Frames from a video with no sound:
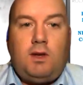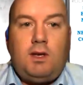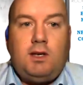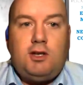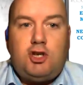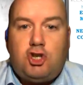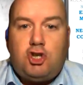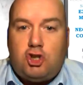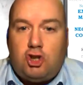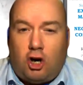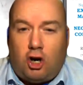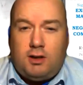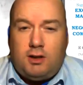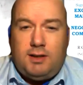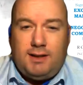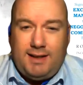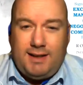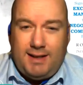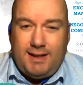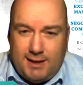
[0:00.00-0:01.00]

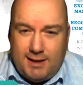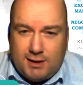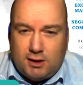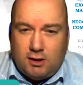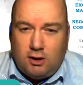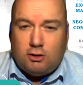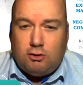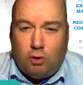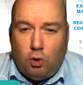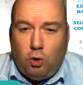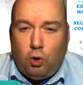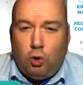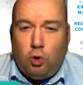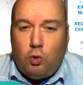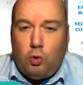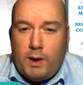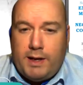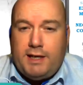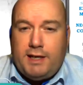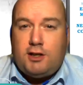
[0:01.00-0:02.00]
Stock is not
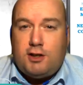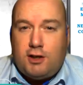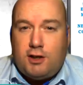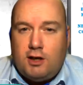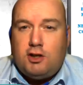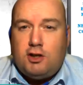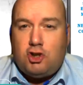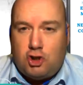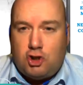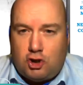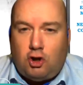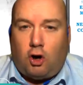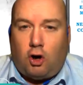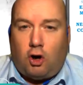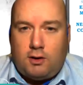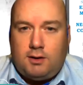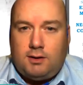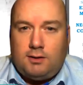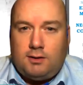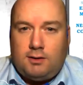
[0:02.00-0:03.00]
always
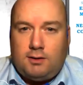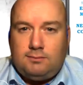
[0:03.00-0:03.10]
stock.